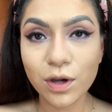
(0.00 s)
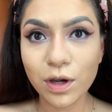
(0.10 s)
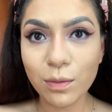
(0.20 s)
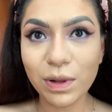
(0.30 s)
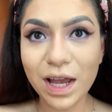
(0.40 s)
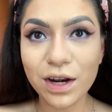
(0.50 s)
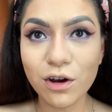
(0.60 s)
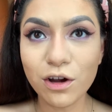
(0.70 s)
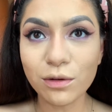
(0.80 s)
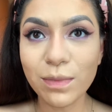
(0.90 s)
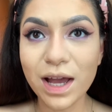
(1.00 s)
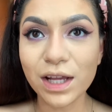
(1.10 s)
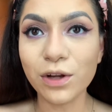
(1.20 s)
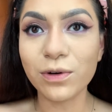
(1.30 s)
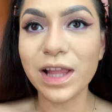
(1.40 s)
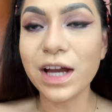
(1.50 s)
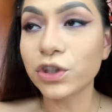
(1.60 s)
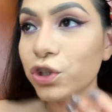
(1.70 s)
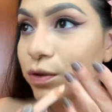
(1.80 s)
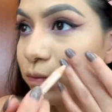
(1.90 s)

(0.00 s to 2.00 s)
apply it on my lower lash.